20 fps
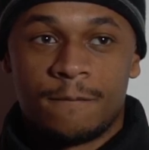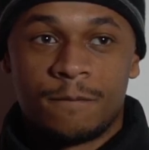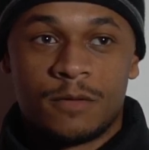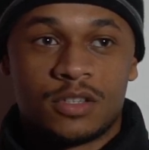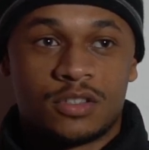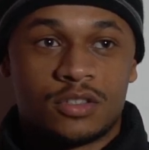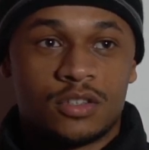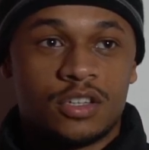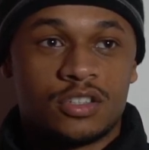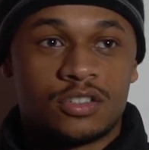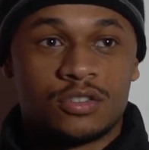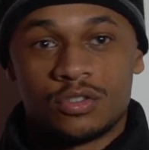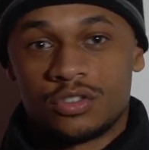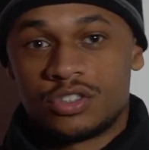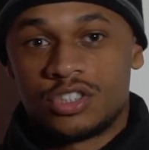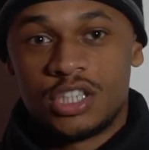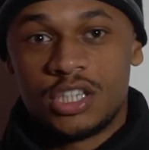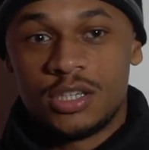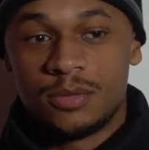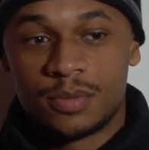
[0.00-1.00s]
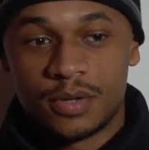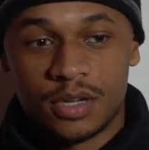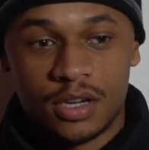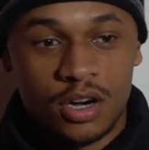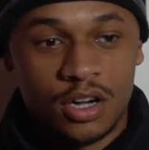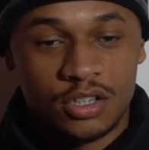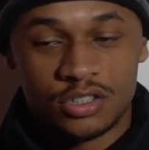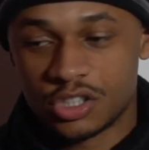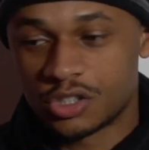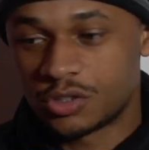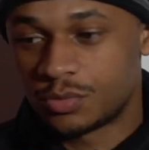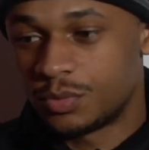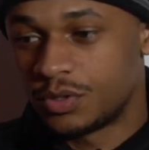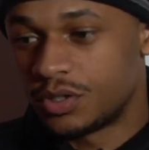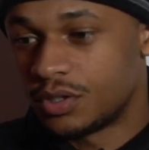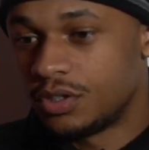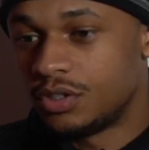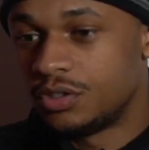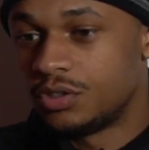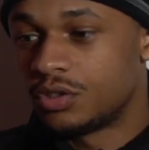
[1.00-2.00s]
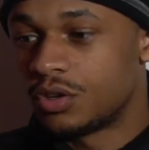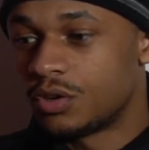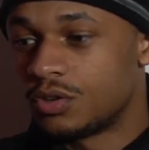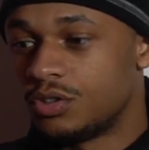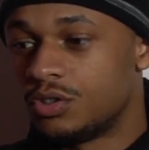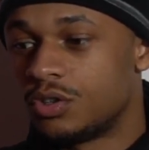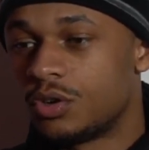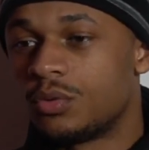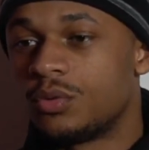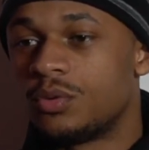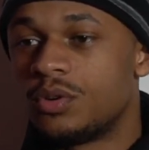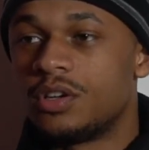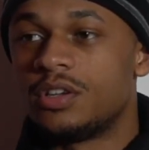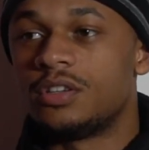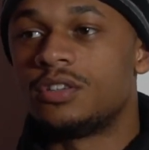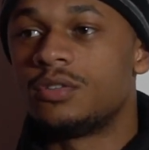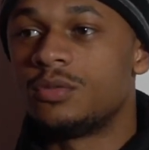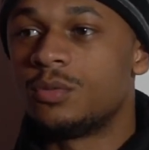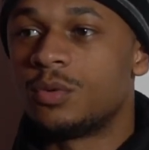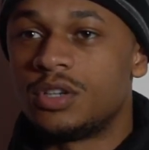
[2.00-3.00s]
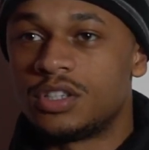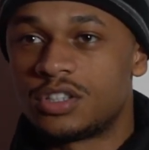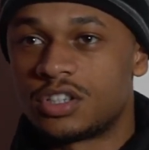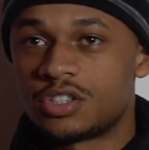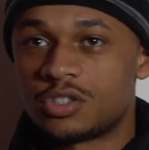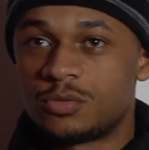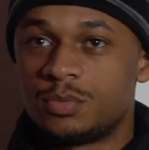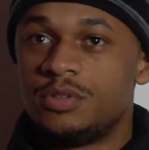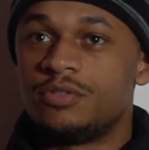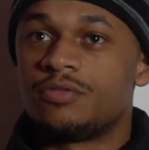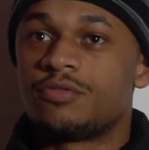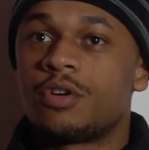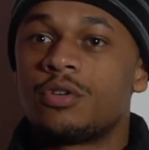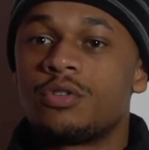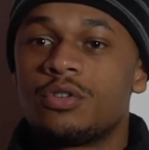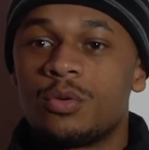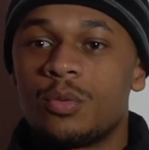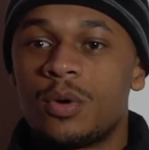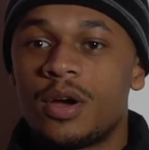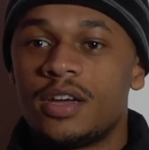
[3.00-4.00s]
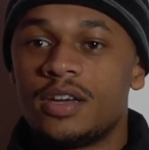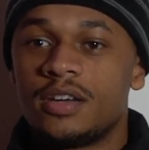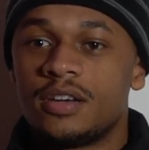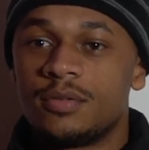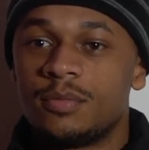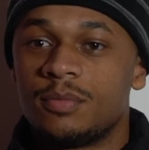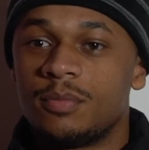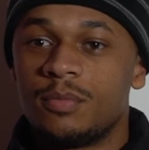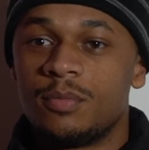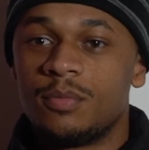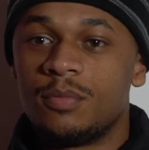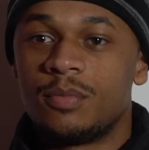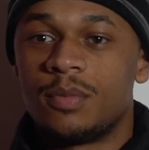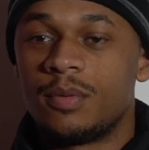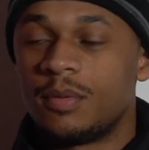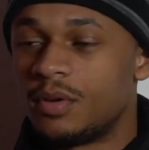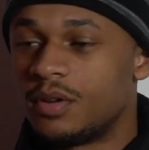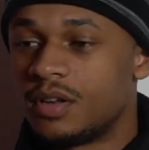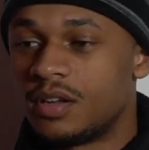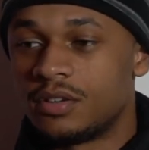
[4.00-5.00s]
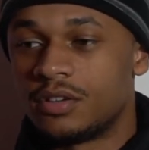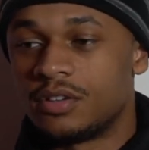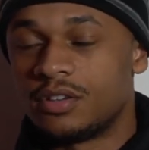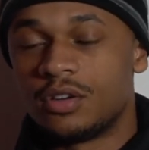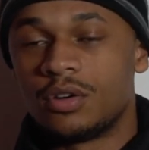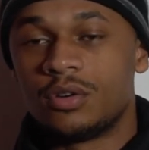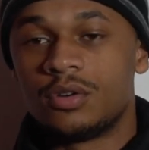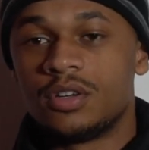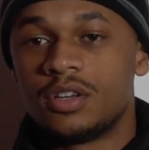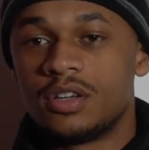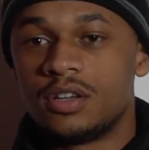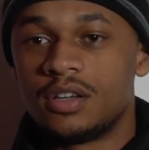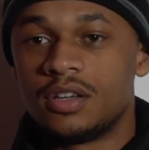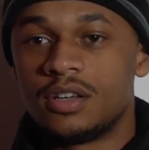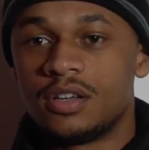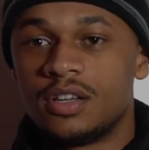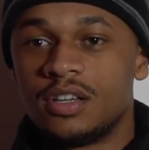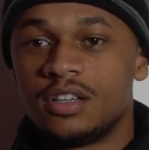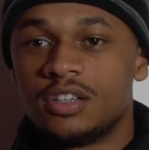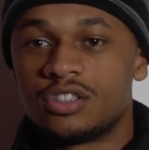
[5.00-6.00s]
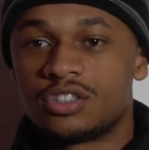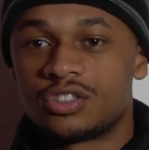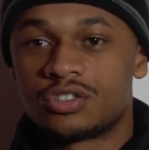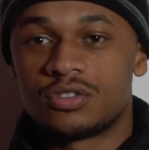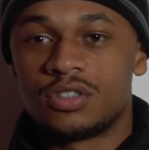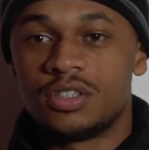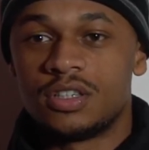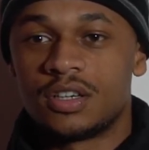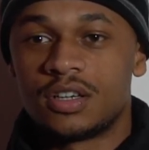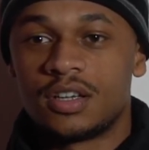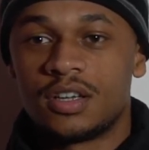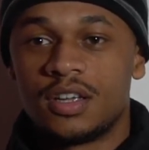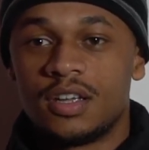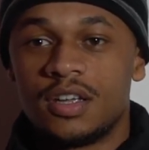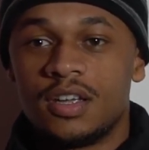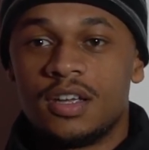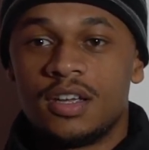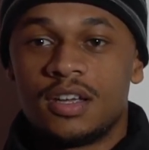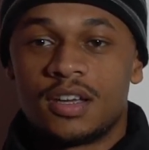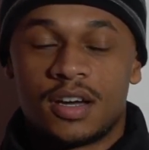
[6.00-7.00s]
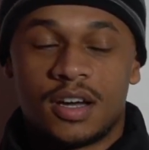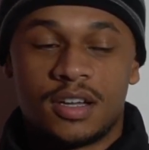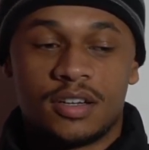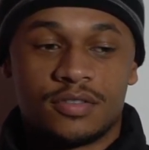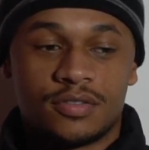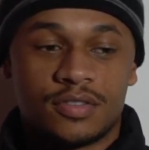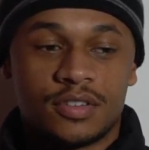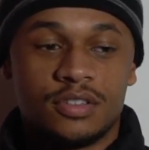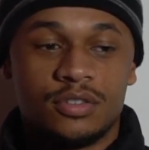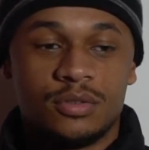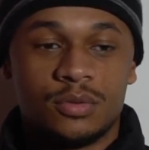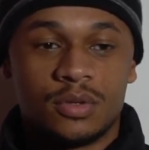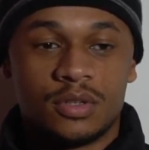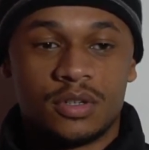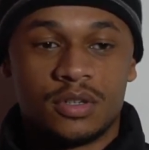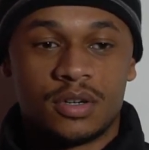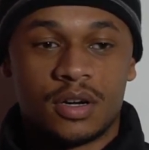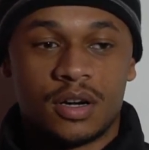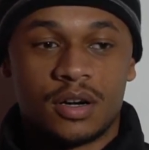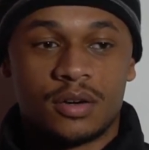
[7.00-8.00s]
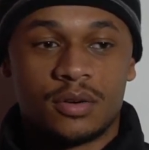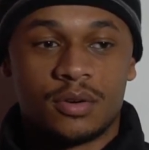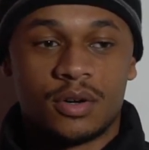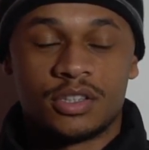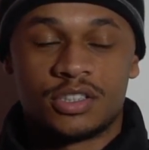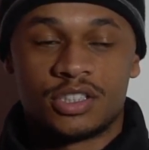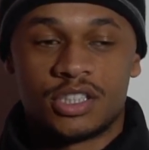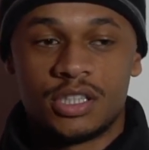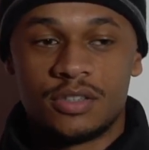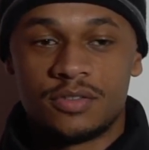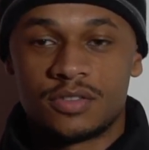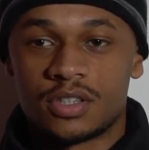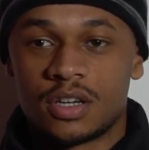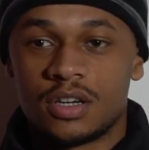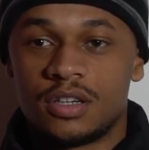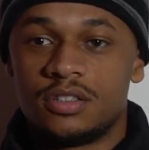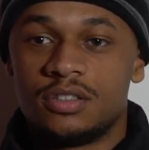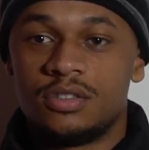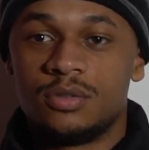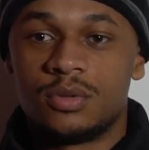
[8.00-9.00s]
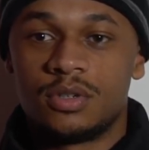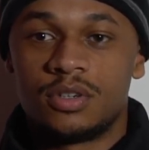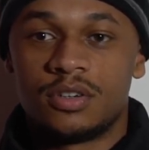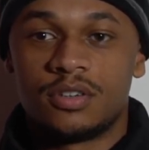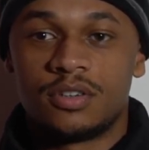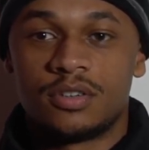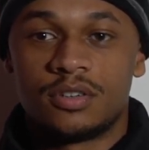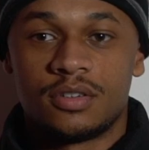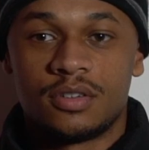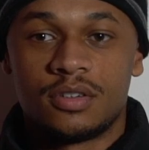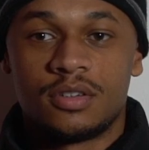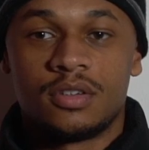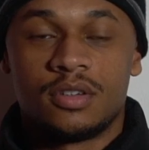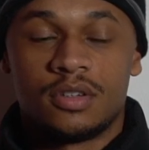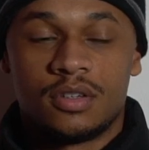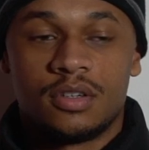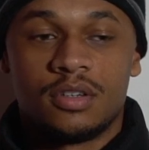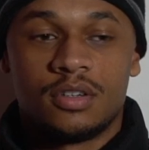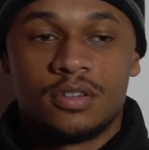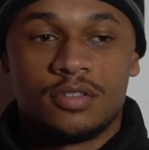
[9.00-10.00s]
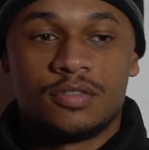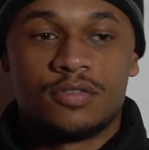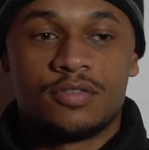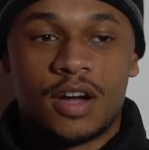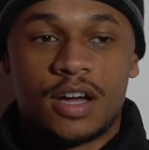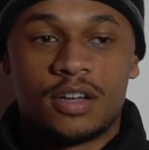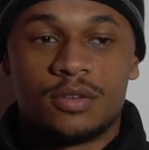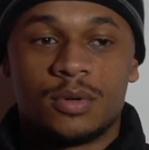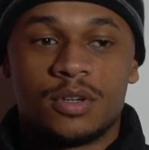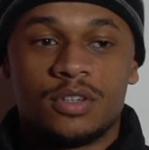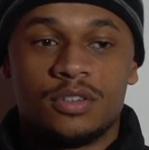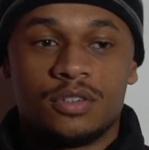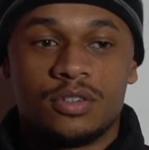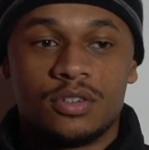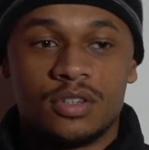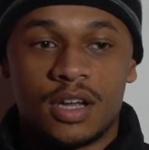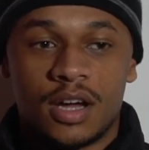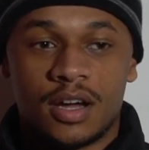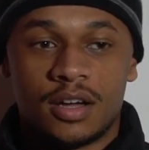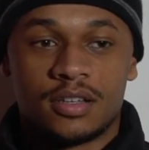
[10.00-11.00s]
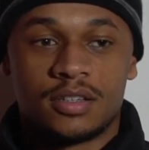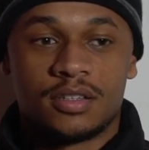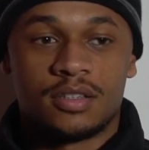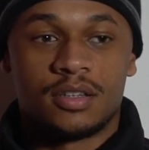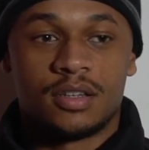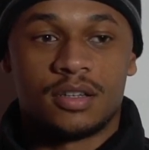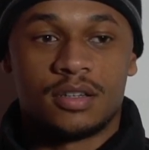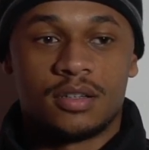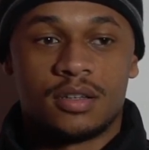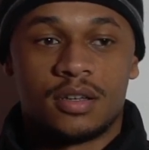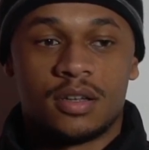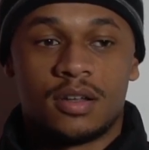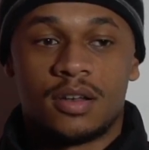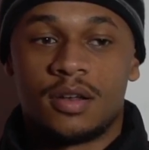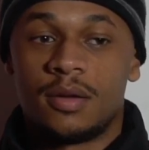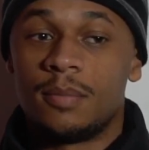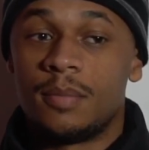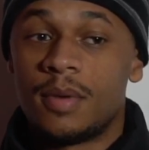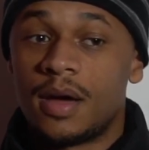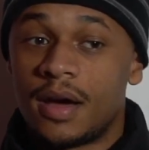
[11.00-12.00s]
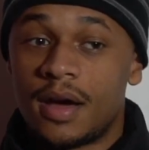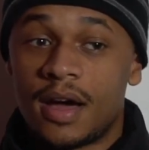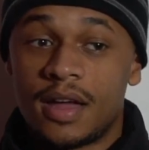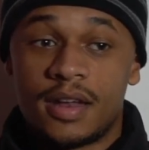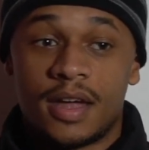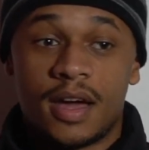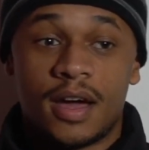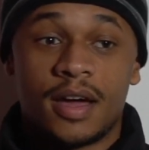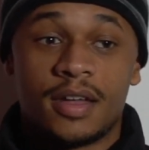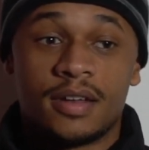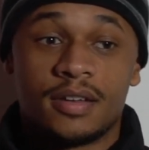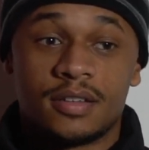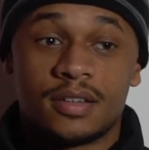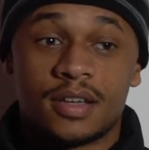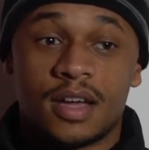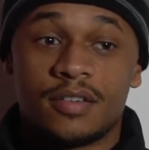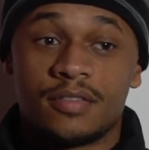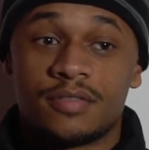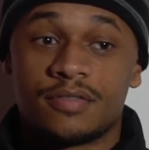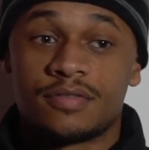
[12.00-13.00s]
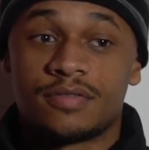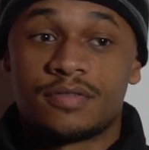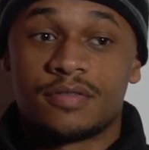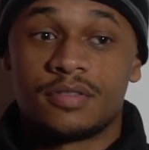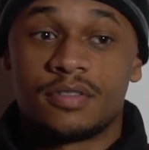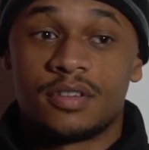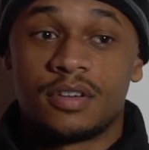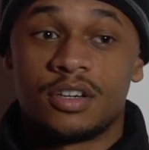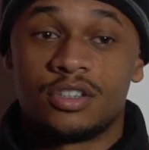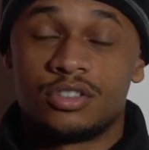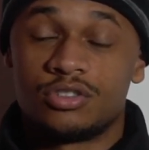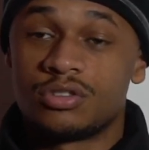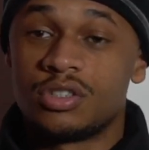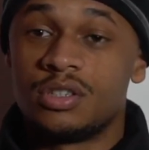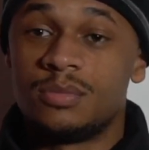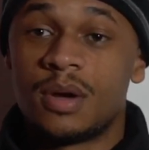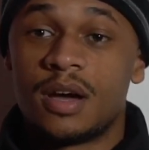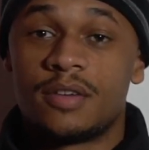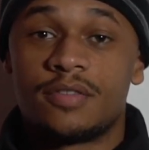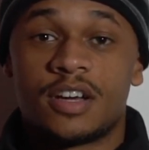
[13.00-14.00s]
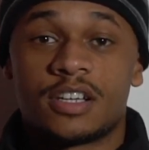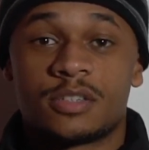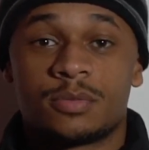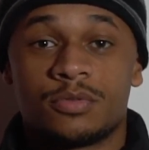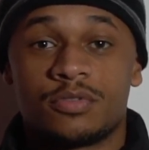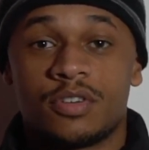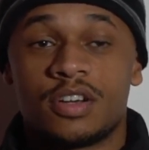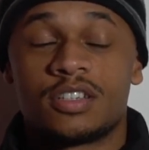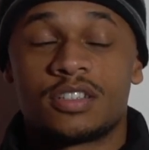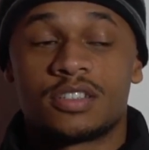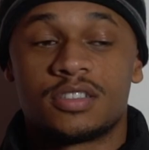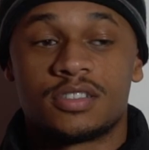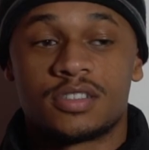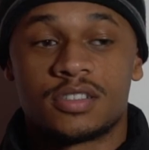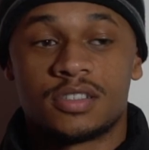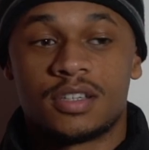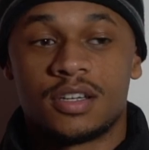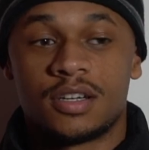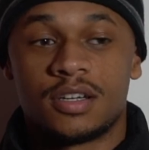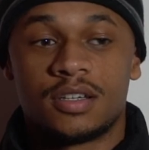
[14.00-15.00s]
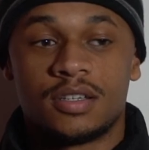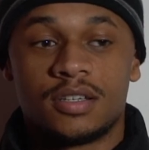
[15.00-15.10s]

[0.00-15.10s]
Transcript: It's not cheap. It can't just you don't want it to just be thrown away, you know, in the street kind of thing. You want to achieve something. You want to find what you're good at and have a dream, have aspirations, and